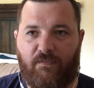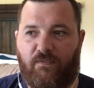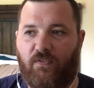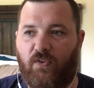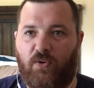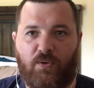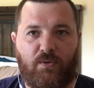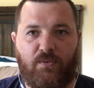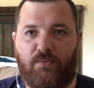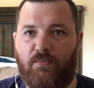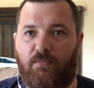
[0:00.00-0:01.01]

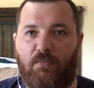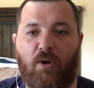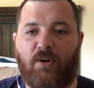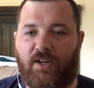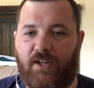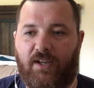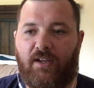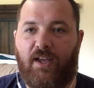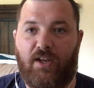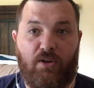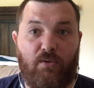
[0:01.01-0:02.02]
for marketing,
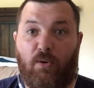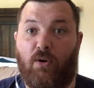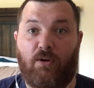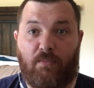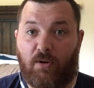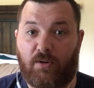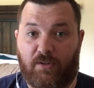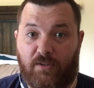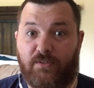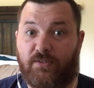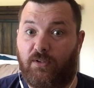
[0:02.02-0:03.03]
and you are a
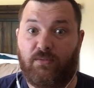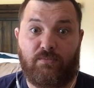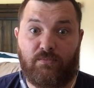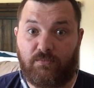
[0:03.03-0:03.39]
marketer, so